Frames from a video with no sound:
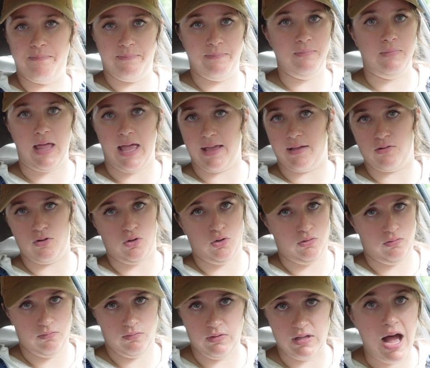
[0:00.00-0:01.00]
like
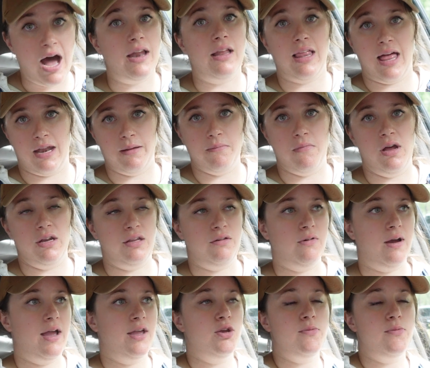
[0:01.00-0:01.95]
not a lot of money, right?